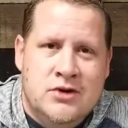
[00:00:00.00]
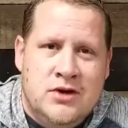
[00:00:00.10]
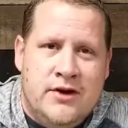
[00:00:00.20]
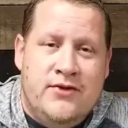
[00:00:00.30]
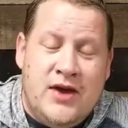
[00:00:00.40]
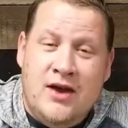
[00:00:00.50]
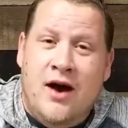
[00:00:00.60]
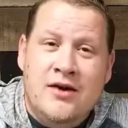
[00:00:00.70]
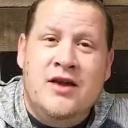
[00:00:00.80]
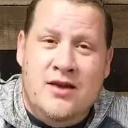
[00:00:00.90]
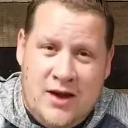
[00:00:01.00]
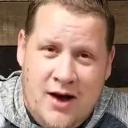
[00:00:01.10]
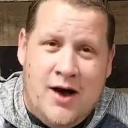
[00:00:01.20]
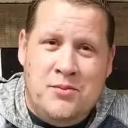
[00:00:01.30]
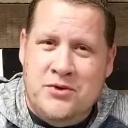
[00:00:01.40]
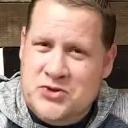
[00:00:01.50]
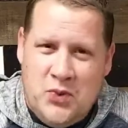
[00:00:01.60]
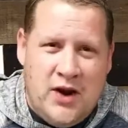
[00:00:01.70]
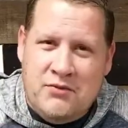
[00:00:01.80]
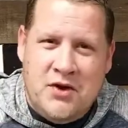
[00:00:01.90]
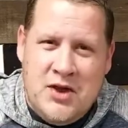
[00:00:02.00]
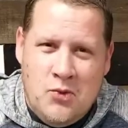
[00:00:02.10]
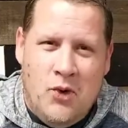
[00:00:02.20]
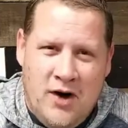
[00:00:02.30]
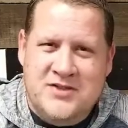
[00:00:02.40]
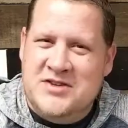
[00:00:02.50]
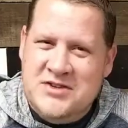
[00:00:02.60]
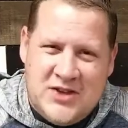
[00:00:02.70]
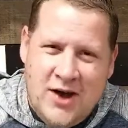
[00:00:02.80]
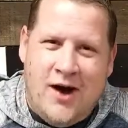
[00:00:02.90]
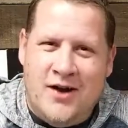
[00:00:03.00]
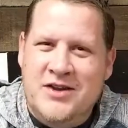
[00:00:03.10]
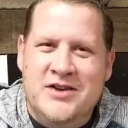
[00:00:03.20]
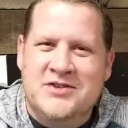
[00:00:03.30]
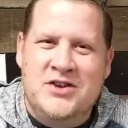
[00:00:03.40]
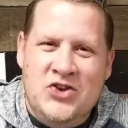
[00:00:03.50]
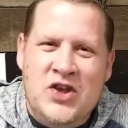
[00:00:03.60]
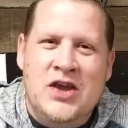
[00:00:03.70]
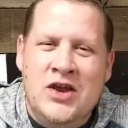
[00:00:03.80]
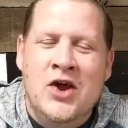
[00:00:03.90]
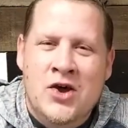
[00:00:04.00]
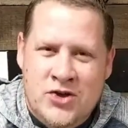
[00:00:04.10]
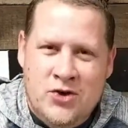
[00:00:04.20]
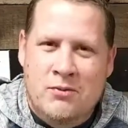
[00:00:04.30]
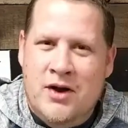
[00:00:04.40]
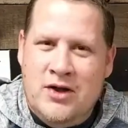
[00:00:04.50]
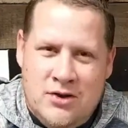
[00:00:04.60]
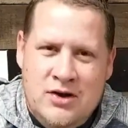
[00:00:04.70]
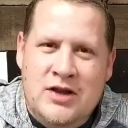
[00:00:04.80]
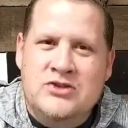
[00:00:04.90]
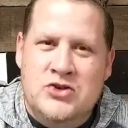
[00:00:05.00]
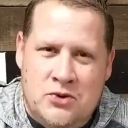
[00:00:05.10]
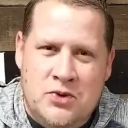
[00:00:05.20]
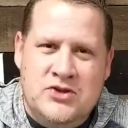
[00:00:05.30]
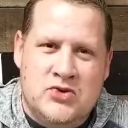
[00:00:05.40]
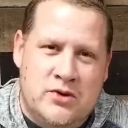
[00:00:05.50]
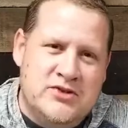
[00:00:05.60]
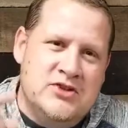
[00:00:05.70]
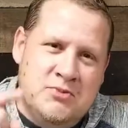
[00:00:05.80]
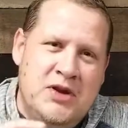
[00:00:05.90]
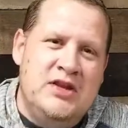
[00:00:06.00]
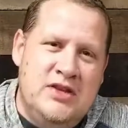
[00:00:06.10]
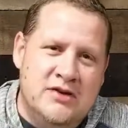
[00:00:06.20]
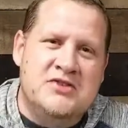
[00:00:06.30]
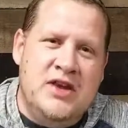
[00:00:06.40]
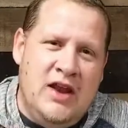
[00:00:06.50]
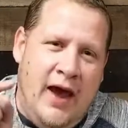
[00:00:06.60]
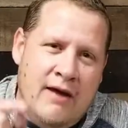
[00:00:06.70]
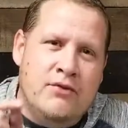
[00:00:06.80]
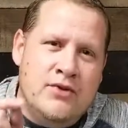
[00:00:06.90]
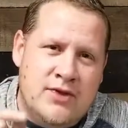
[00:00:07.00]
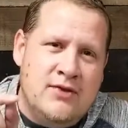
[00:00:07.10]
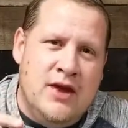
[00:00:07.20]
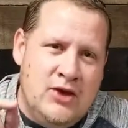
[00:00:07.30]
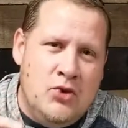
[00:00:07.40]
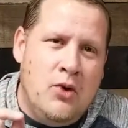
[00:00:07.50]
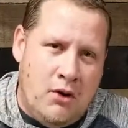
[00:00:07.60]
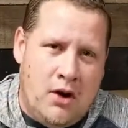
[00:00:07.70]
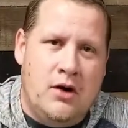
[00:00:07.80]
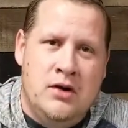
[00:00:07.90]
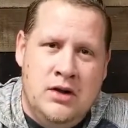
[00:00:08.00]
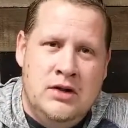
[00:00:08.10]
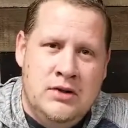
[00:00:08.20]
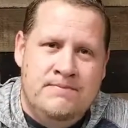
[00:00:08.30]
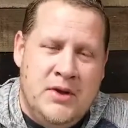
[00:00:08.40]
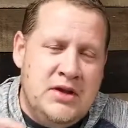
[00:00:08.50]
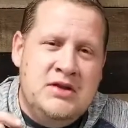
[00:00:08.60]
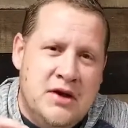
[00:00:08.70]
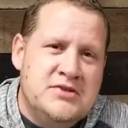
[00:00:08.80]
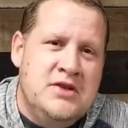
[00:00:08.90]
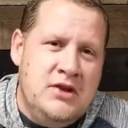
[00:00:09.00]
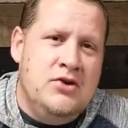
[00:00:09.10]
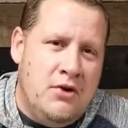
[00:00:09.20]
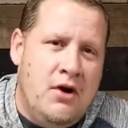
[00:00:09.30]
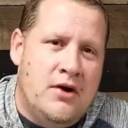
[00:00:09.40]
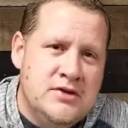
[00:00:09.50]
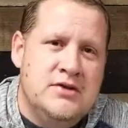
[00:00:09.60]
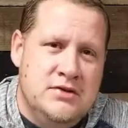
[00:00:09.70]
That God can accomplish whatever he wants. He's God. He doesn't need your money or needs your resources, but he does need everything that you are. And he does need your heart.